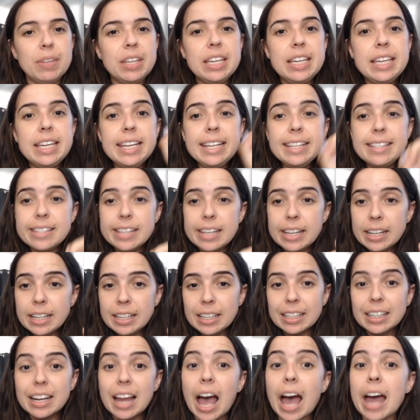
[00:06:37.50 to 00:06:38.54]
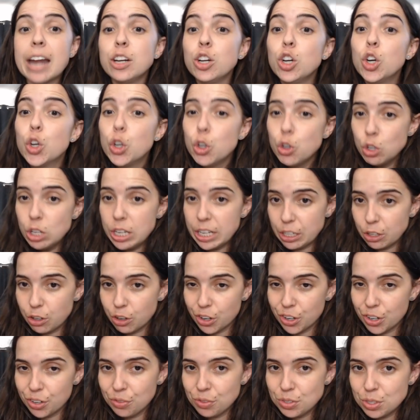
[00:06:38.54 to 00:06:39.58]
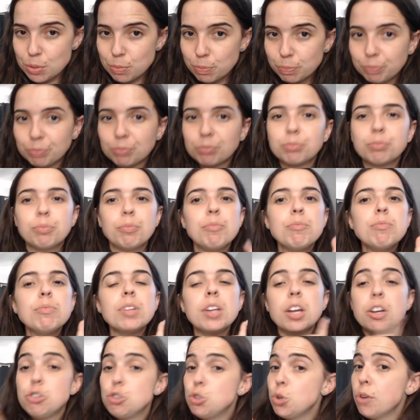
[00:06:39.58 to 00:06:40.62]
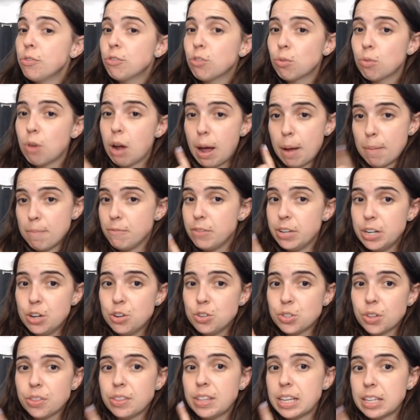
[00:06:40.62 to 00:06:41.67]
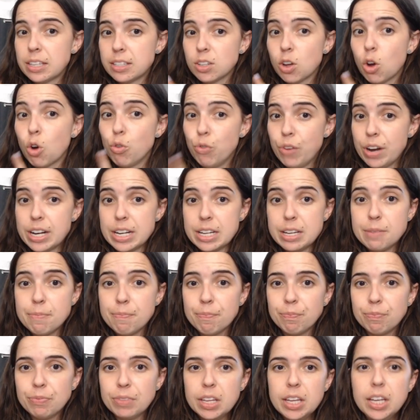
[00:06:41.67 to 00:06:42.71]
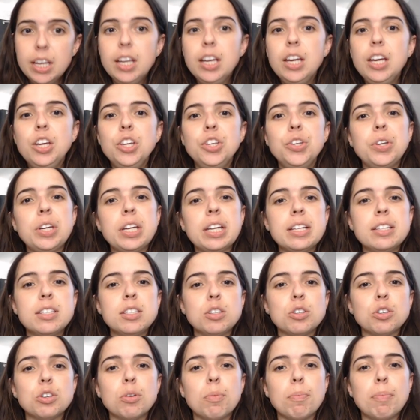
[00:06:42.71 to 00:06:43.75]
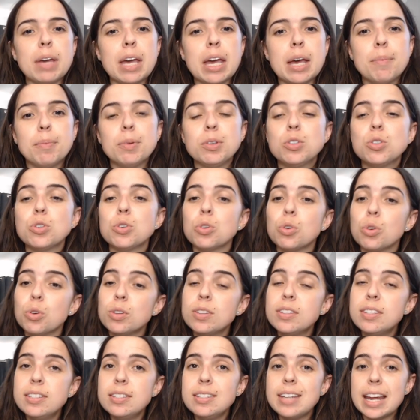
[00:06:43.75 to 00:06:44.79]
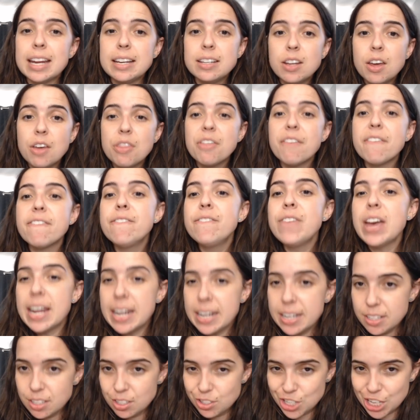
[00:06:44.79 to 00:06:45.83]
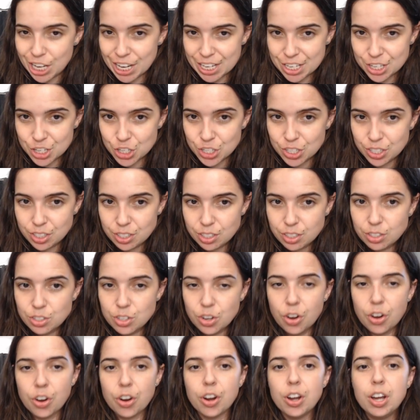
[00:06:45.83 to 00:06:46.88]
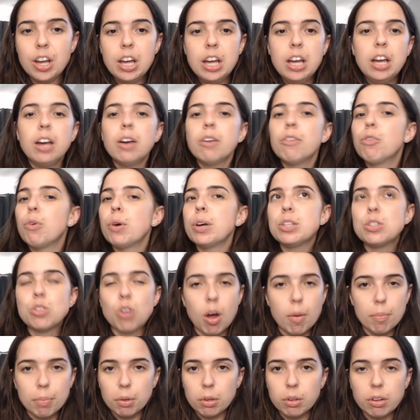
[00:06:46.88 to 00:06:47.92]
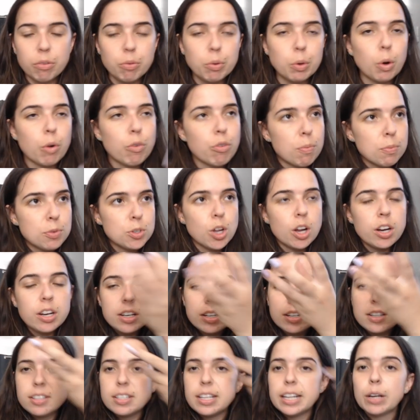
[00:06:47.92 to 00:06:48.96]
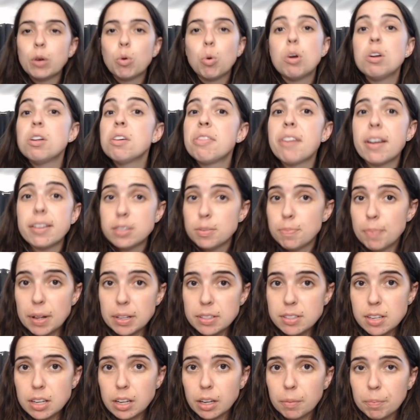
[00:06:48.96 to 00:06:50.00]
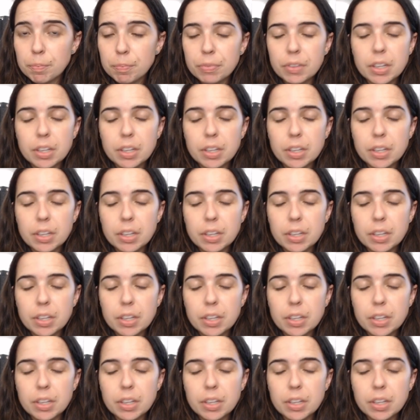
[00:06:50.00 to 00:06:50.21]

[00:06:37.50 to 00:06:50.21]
Heating and cooling curves. I do have videos on these already. You need to be able to state the phase changes. So for example, if we go from solid to liquid, that's melting.